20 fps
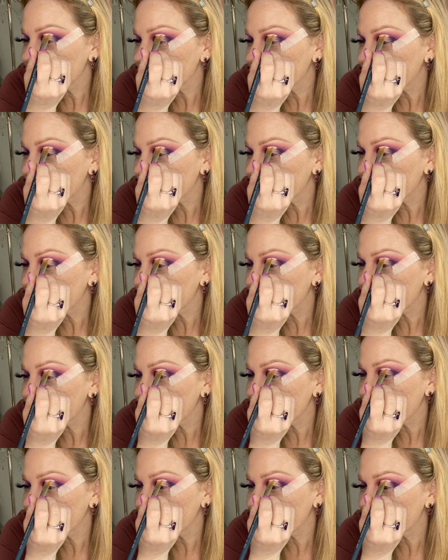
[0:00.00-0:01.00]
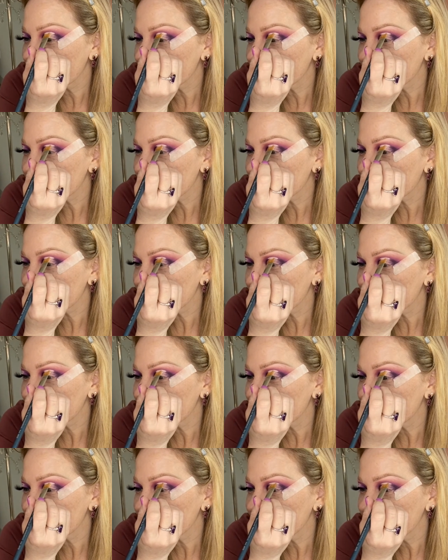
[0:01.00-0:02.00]
that upper line
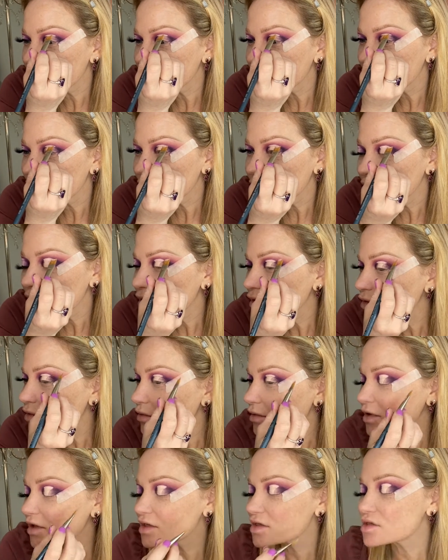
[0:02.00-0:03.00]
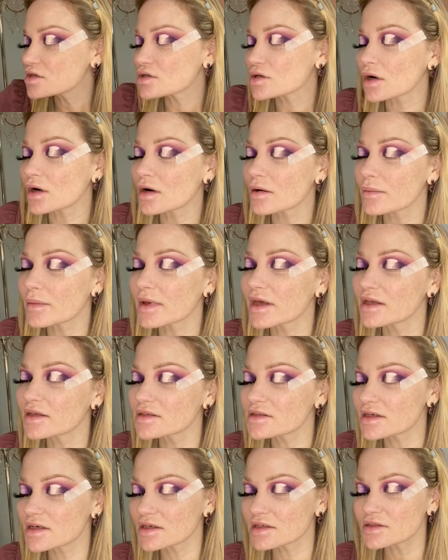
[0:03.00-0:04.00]
really, really sharp. It
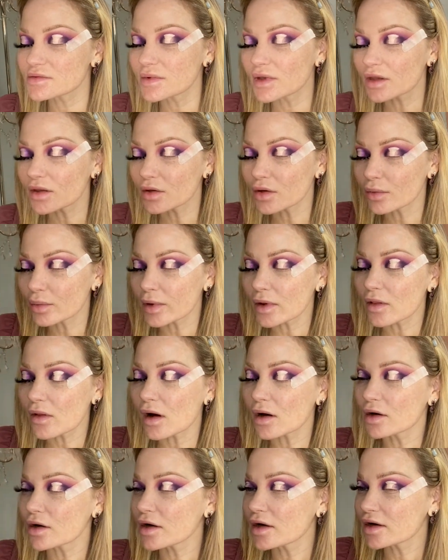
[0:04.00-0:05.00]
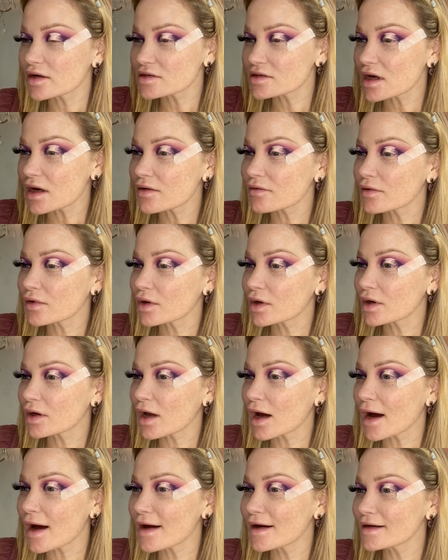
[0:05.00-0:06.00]
takes me a little bit longer because I have hooded
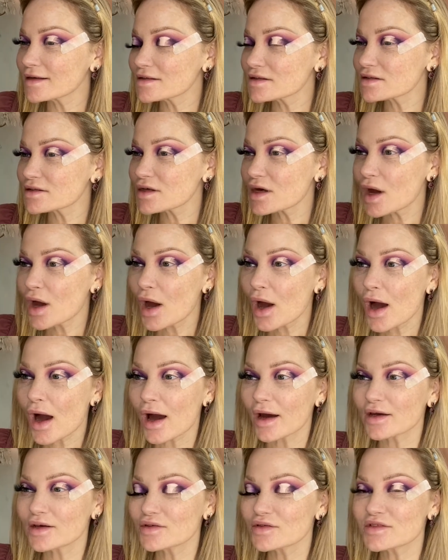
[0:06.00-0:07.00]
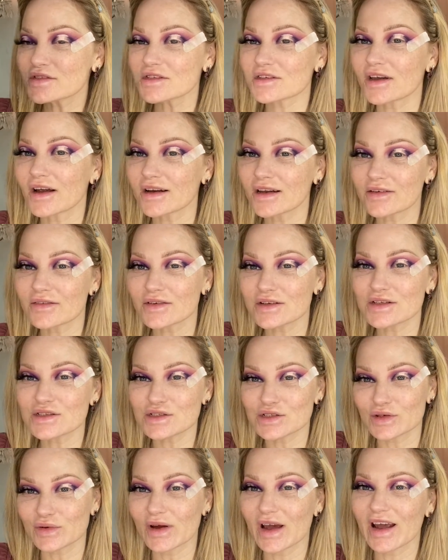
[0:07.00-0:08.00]
eyes. I used to not even
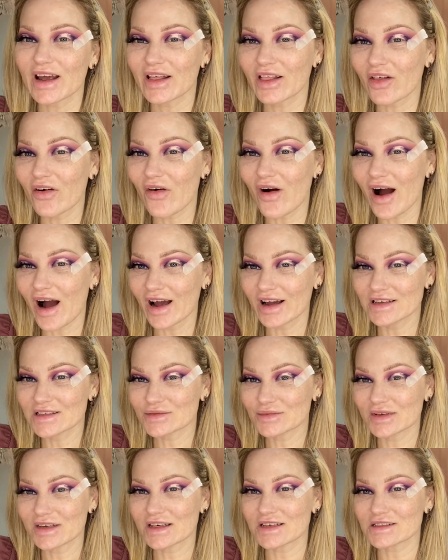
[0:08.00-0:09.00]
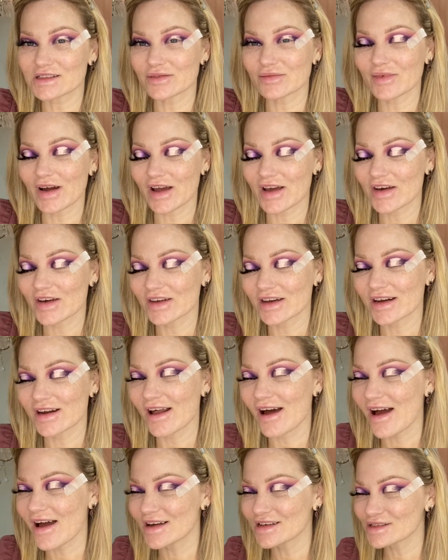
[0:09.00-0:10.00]
do halo eyes because of my hooded
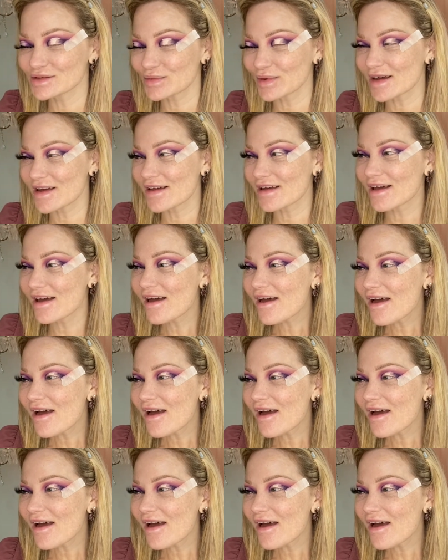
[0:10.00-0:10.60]
eyes, but